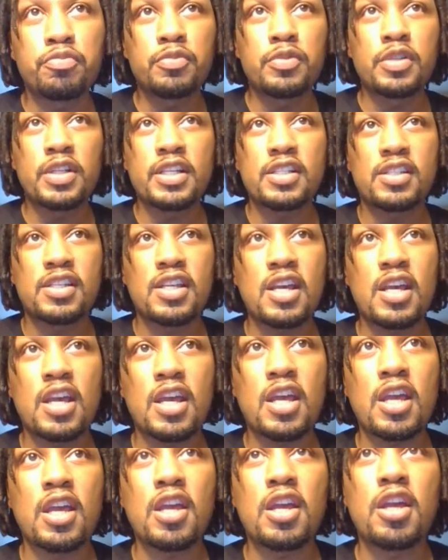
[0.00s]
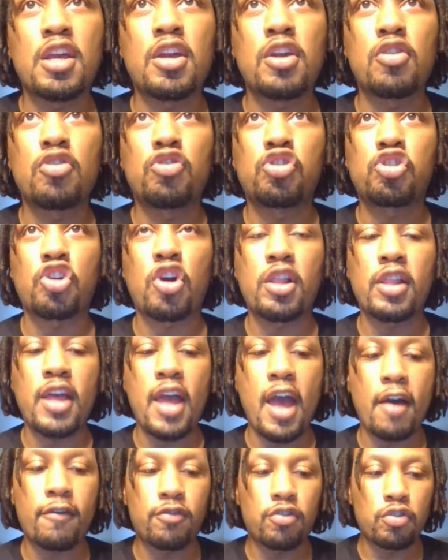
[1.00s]
let's say shortly
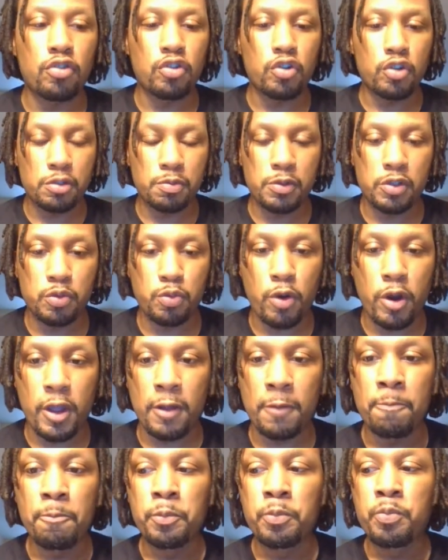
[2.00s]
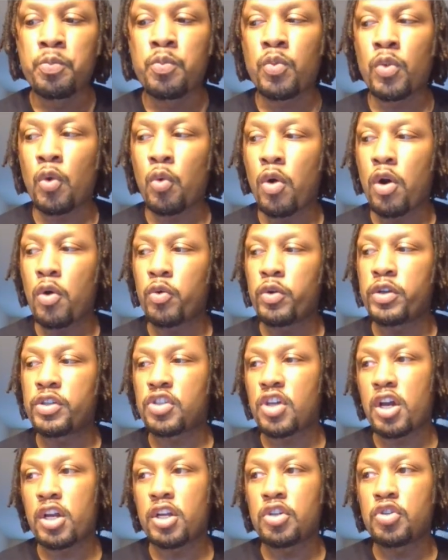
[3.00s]
after the Christmas break. What we
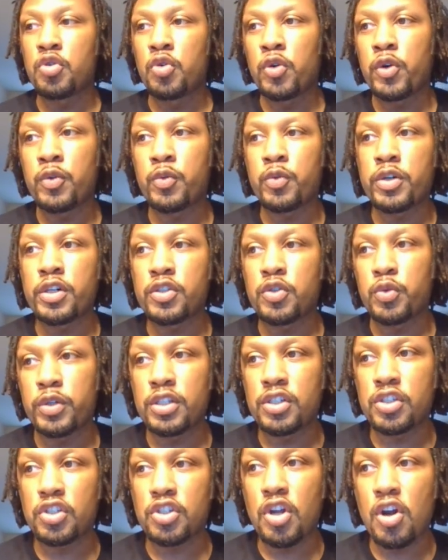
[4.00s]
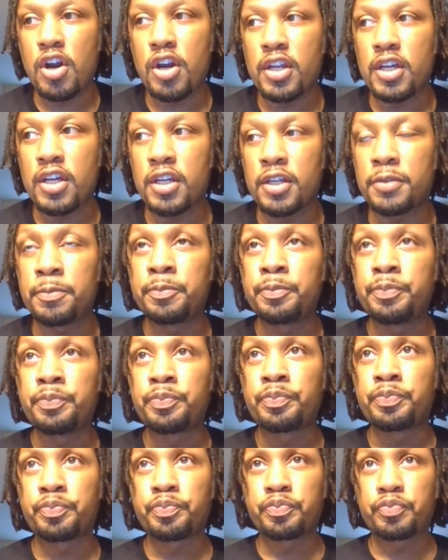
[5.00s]
started doing was we started
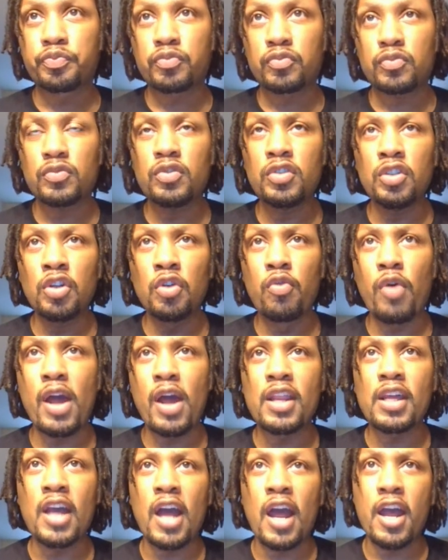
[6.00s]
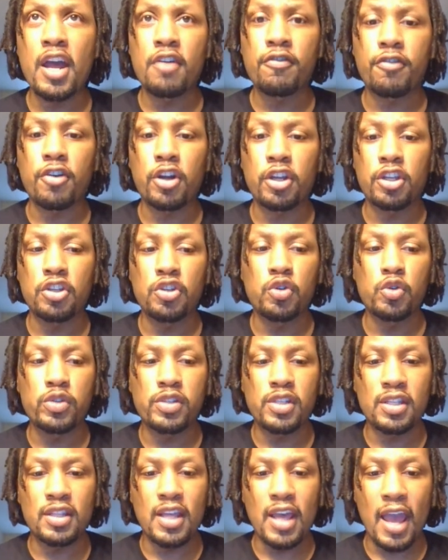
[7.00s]
writing our
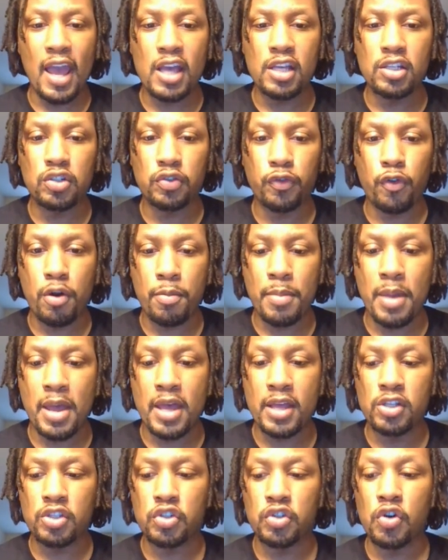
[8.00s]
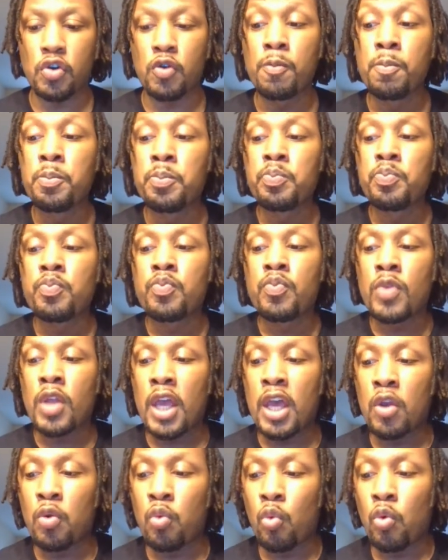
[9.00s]
FRQs in the ACE format. So
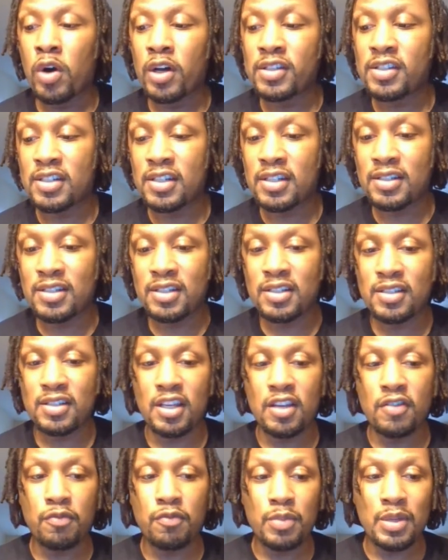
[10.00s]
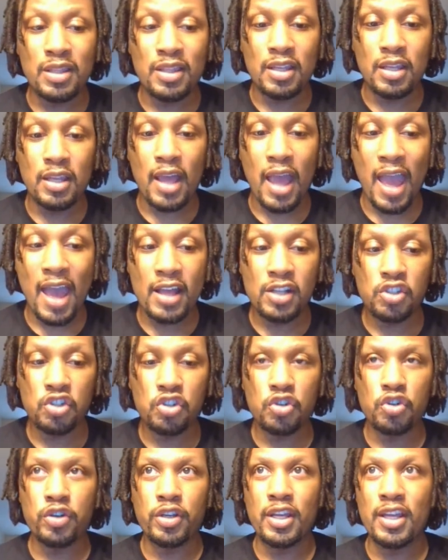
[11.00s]
in one sentence, give me the
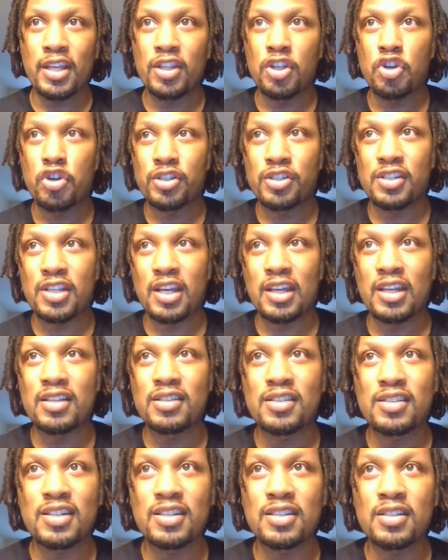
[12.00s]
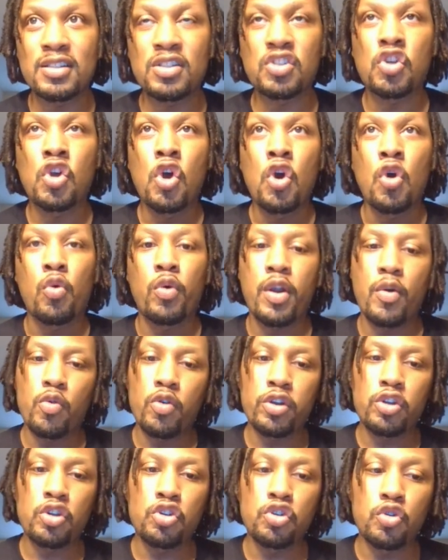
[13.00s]
answer. In your second sentence, what I
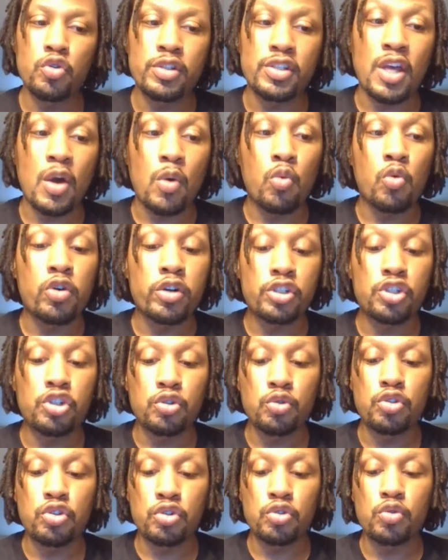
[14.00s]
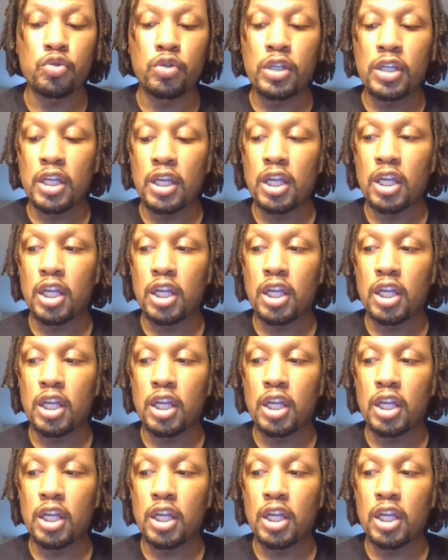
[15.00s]
want you to do is I want you to